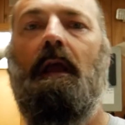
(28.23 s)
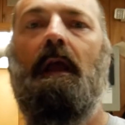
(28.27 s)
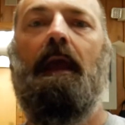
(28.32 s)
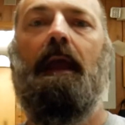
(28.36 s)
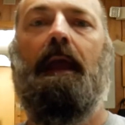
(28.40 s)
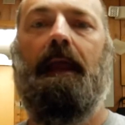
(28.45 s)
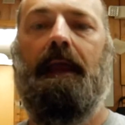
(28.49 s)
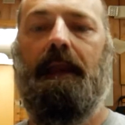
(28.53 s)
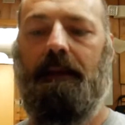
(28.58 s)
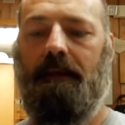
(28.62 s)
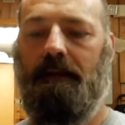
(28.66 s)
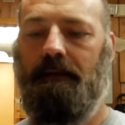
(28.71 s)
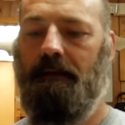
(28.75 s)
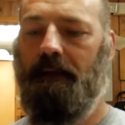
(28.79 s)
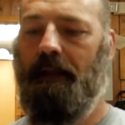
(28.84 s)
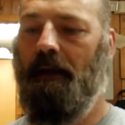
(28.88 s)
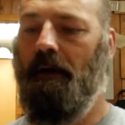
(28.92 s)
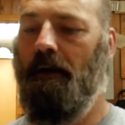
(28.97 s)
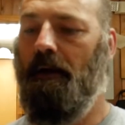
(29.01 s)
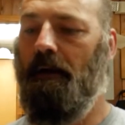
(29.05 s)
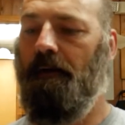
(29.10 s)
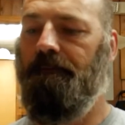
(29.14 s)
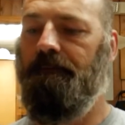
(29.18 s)
and
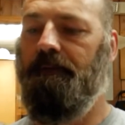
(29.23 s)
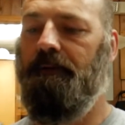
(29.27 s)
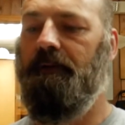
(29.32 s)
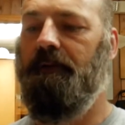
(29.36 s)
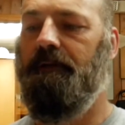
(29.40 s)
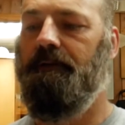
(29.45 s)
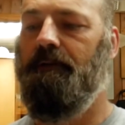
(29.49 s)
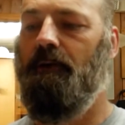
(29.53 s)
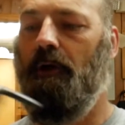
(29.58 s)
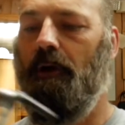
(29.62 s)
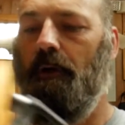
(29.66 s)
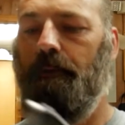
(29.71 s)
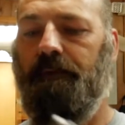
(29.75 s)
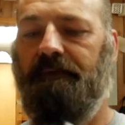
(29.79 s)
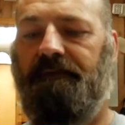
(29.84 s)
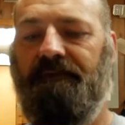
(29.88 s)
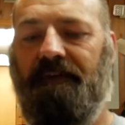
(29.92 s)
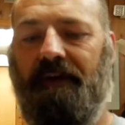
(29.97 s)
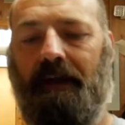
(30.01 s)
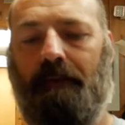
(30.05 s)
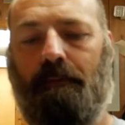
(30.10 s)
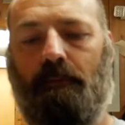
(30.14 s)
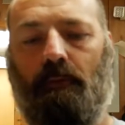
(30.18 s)
they offer this carbon
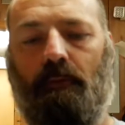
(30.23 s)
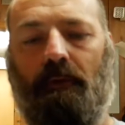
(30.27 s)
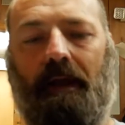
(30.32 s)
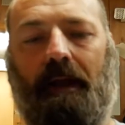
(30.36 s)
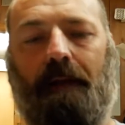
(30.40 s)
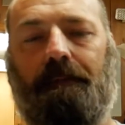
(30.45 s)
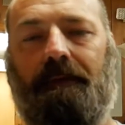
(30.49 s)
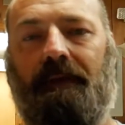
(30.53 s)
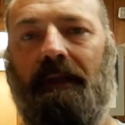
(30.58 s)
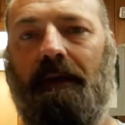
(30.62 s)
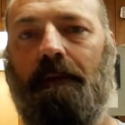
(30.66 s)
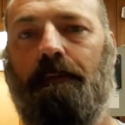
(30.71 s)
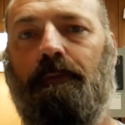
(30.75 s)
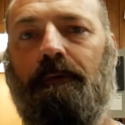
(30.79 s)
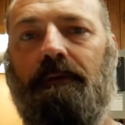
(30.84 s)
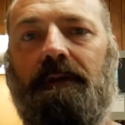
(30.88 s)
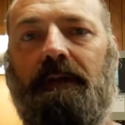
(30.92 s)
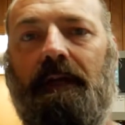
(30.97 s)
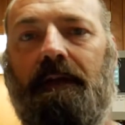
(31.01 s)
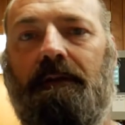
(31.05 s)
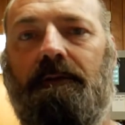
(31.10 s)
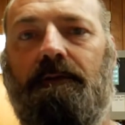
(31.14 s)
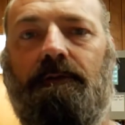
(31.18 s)
fiber wrap to help
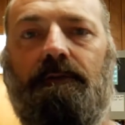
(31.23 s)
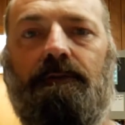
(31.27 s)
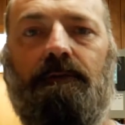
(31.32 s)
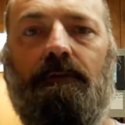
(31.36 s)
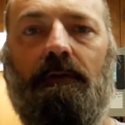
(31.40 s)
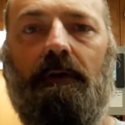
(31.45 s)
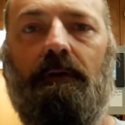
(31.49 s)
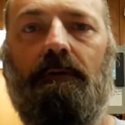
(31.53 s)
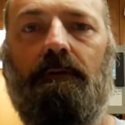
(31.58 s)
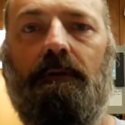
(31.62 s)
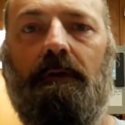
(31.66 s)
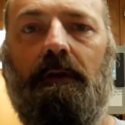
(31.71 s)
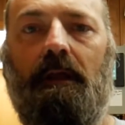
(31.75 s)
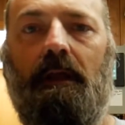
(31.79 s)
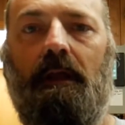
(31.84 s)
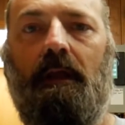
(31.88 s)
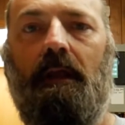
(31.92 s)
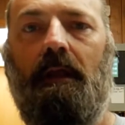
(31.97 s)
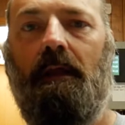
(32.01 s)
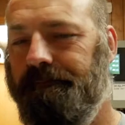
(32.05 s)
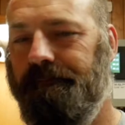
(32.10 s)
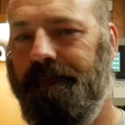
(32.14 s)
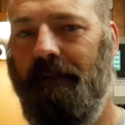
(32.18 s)
protect your drone.
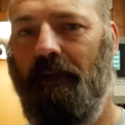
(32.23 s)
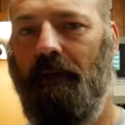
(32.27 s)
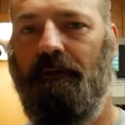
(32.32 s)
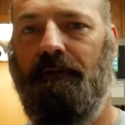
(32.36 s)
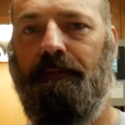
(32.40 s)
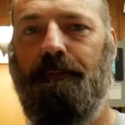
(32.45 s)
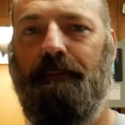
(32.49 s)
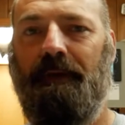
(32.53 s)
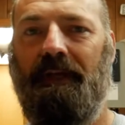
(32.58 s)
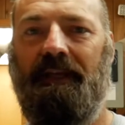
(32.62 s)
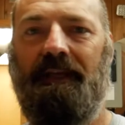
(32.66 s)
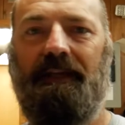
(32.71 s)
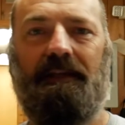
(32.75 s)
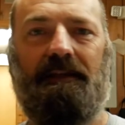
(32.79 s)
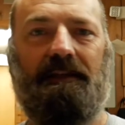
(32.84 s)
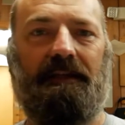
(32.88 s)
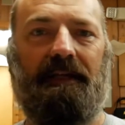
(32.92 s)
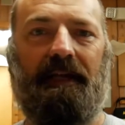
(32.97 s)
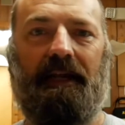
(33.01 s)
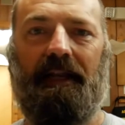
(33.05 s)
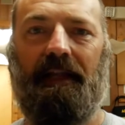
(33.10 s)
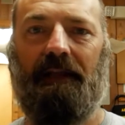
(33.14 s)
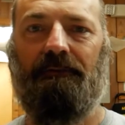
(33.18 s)
You know, it's a big kit. You
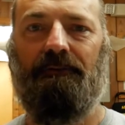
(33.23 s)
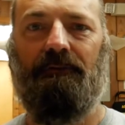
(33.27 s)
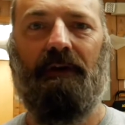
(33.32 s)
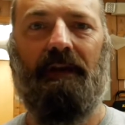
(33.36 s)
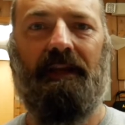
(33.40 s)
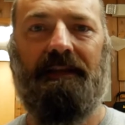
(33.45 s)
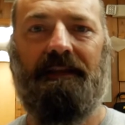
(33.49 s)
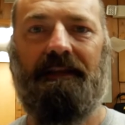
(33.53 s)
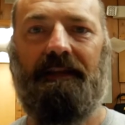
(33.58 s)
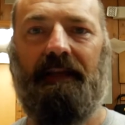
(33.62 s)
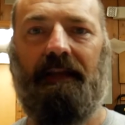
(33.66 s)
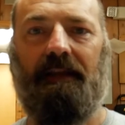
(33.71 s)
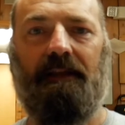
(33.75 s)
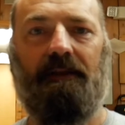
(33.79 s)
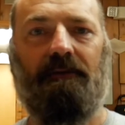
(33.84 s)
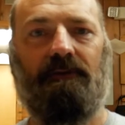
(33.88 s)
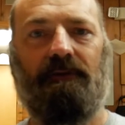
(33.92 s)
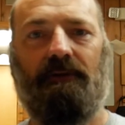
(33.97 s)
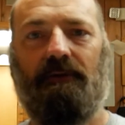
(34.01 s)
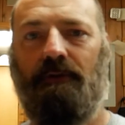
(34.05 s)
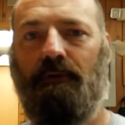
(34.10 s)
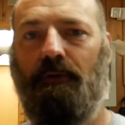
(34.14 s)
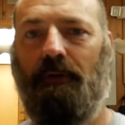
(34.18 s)
got extra
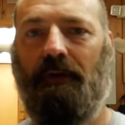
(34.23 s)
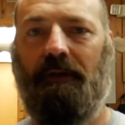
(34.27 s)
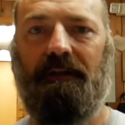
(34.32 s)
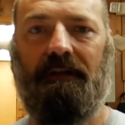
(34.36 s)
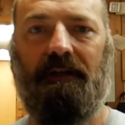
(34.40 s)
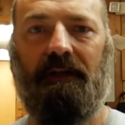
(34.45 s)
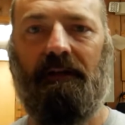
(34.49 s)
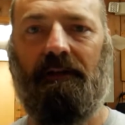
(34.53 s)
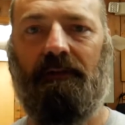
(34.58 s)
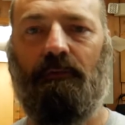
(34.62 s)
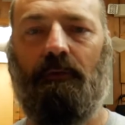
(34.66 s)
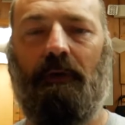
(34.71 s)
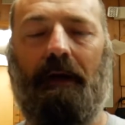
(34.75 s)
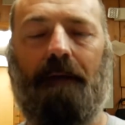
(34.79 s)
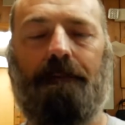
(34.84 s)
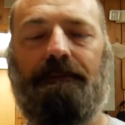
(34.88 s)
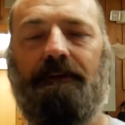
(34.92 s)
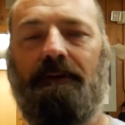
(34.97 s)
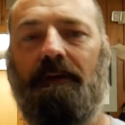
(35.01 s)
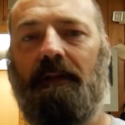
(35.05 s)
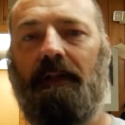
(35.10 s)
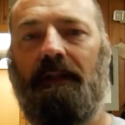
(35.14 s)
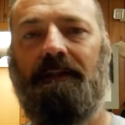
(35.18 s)
antennas, you can do antenna
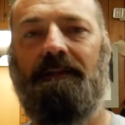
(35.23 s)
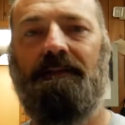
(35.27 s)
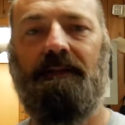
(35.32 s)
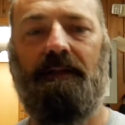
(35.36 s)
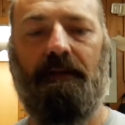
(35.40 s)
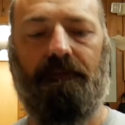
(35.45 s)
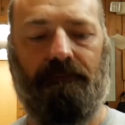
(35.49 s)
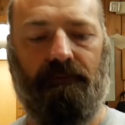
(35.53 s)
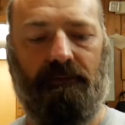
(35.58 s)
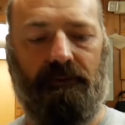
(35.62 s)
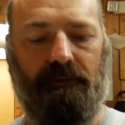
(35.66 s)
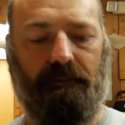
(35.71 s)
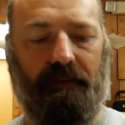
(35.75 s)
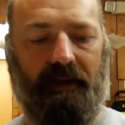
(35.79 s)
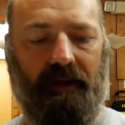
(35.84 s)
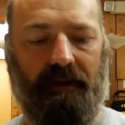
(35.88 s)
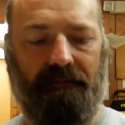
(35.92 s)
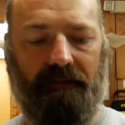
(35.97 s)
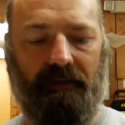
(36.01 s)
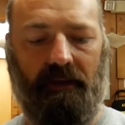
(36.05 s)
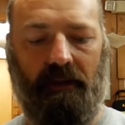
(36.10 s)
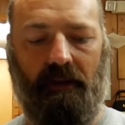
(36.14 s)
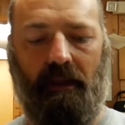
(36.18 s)
swaps and all that stuff with your
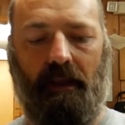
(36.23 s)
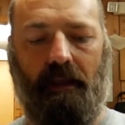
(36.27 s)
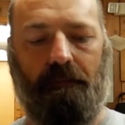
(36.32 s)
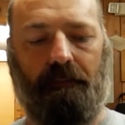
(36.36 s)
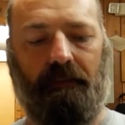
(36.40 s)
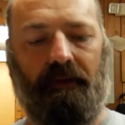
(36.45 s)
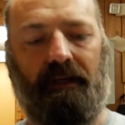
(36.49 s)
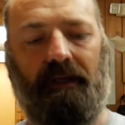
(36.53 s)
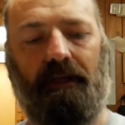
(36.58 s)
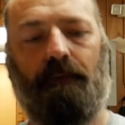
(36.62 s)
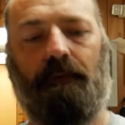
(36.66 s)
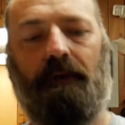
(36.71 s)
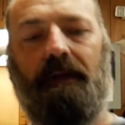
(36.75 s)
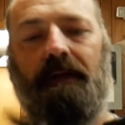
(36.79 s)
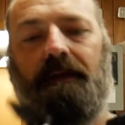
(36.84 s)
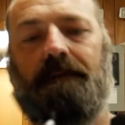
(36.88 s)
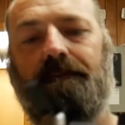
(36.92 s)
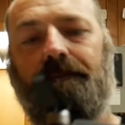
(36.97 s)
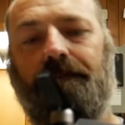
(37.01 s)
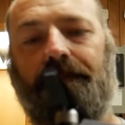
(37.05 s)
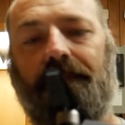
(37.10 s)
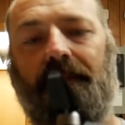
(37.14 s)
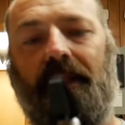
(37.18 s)
Mavic. But anyway,
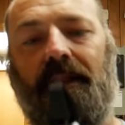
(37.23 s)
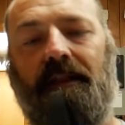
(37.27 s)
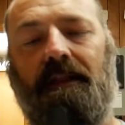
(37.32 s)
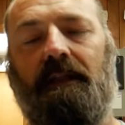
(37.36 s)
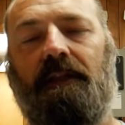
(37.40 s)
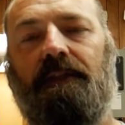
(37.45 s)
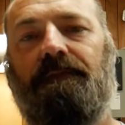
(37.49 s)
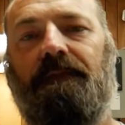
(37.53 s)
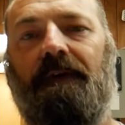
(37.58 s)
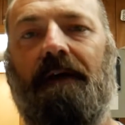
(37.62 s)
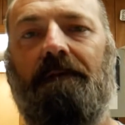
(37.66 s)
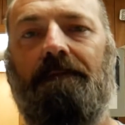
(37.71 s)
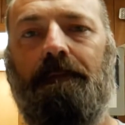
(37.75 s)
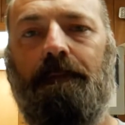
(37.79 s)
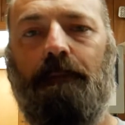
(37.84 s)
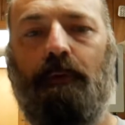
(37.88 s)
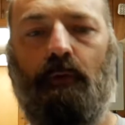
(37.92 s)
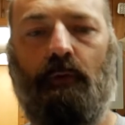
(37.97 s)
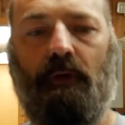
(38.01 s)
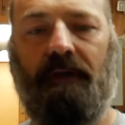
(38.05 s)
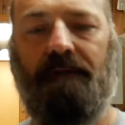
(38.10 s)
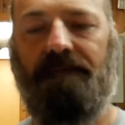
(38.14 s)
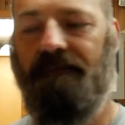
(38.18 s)
this fell from
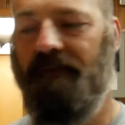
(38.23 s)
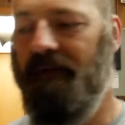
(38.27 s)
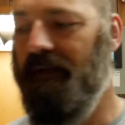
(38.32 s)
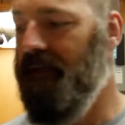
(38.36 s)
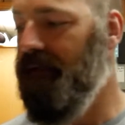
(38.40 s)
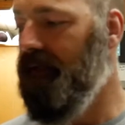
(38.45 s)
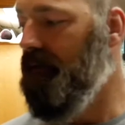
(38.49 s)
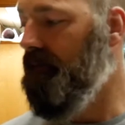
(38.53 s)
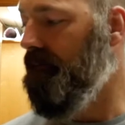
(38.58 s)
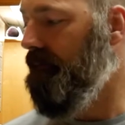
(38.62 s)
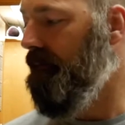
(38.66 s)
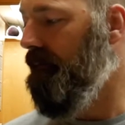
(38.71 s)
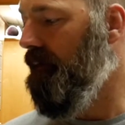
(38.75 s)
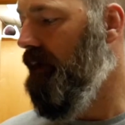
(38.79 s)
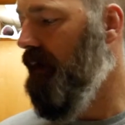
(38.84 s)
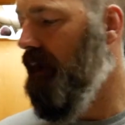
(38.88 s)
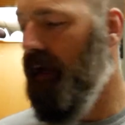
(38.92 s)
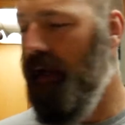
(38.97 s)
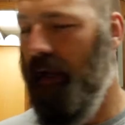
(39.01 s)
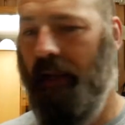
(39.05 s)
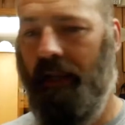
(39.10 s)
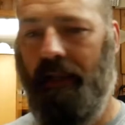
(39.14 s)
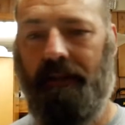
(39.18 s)
20 feet,
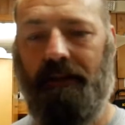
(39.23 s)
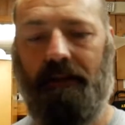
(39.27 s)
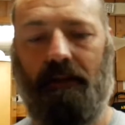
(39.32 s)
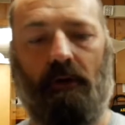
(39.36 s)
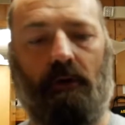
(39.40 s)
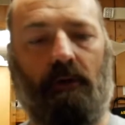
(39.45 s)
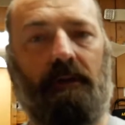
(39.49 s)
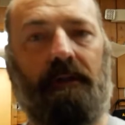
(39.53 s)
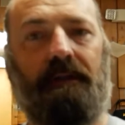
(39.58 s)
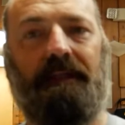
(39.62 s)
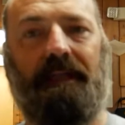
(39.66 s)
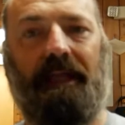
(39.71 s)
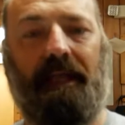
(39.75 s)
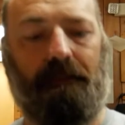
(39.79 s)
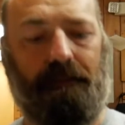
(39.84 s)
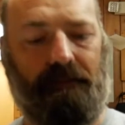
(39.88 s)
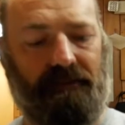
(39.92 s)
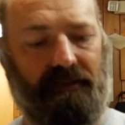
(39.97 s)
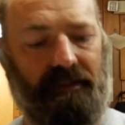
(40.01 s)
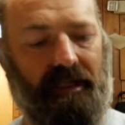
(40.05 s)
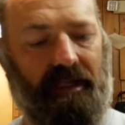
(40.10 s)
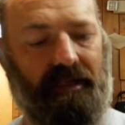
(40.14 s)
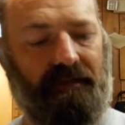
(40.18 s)
and the only
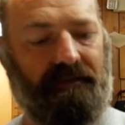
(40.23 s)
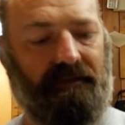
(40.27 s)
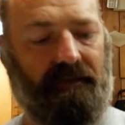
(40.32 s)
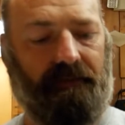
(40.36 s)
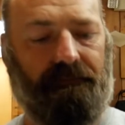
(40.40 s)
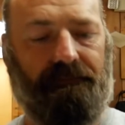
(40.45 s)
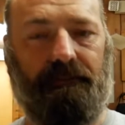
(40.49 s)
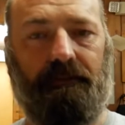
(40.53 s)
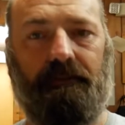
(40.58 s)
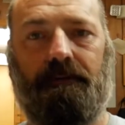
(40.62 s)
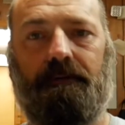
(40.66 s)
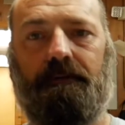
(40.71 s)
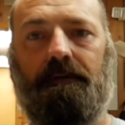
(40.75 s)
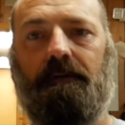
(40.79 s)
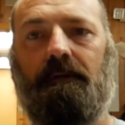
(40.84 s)
damage that I suffered